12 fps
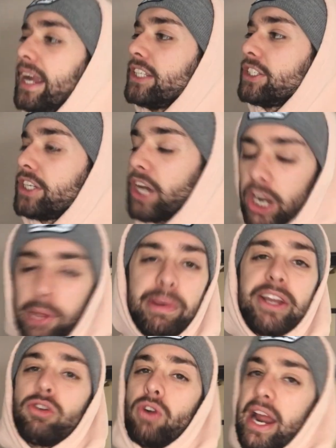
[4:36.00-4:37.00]
It's gonna
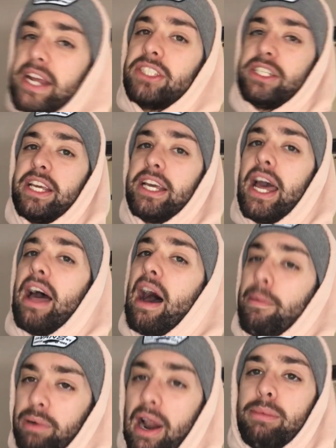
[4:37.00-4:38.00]
be crazy.
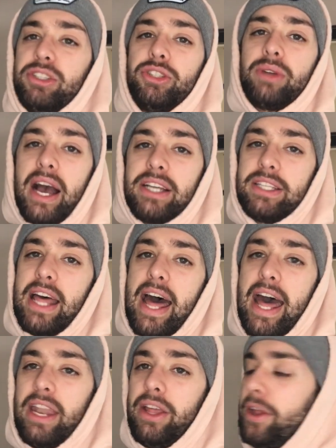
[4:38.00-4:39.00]
I promise you guys
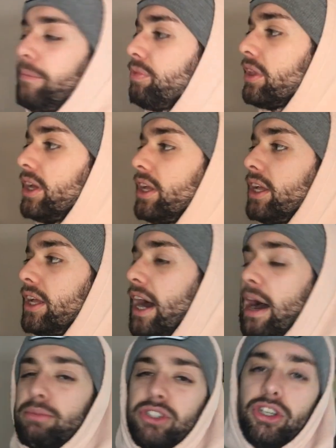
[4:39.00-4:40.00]
that.
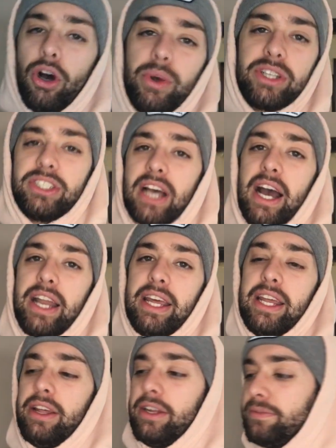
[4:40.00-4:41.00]
I'm so
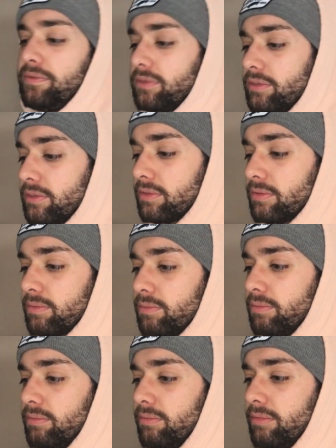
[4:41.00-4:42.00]
excited.
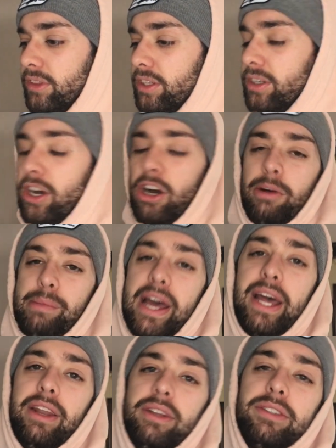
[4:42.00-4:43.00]
Oh
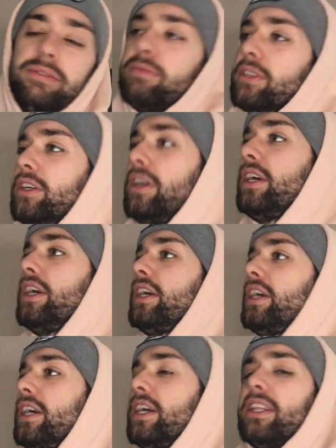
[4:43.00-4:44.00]
man,
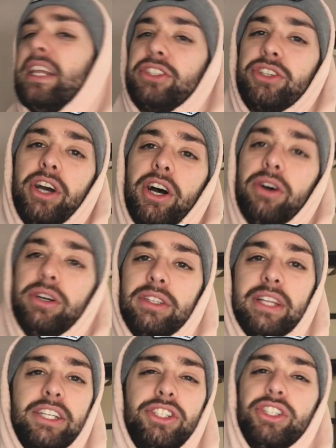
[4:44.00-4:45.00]
Let's go.
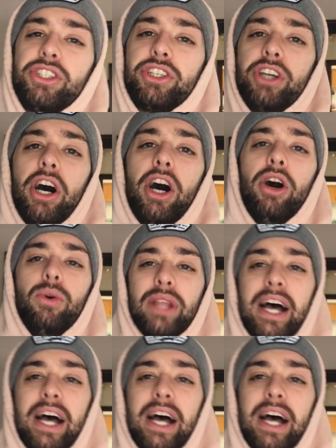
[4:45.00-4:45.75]
Let's just go.